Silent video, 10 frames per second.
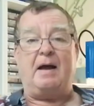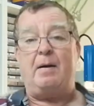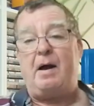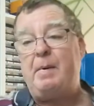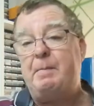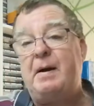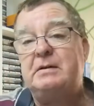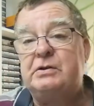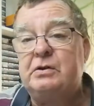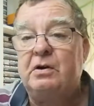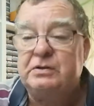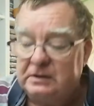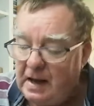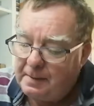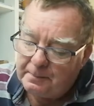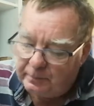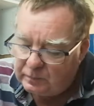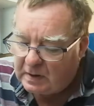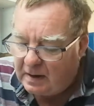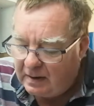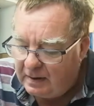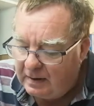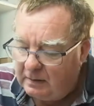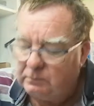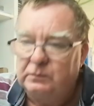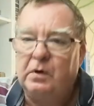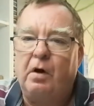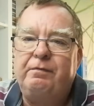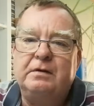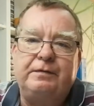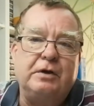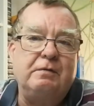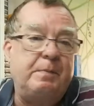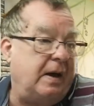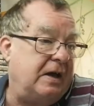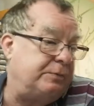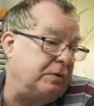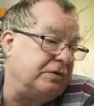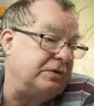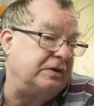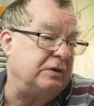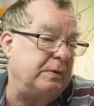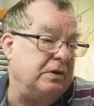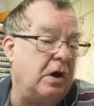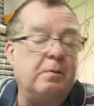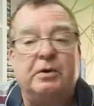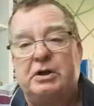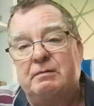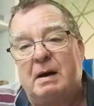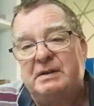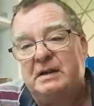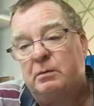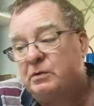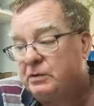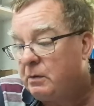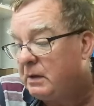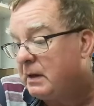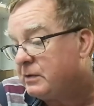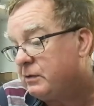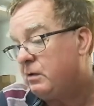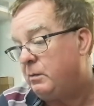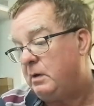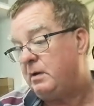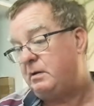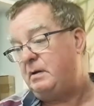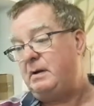I went back and I started again, um, offering a few repairs because there seemed to be nobody around here that was doing that sort of work.